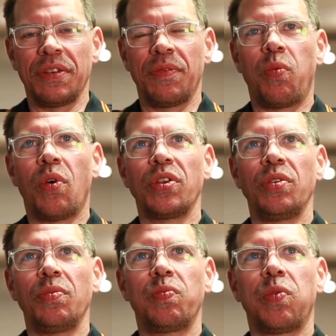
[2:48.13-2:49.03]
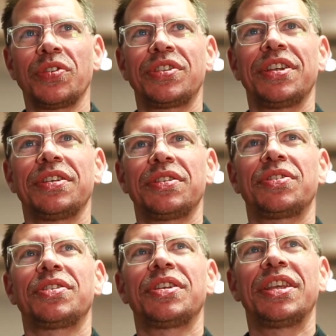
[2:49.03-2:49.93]
of what you want it
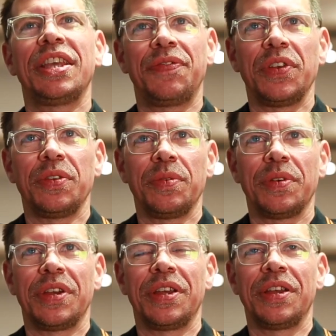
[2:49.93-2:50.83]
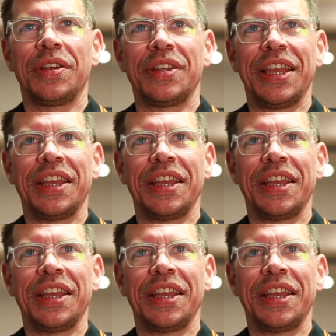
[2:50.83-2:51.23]
to give you at the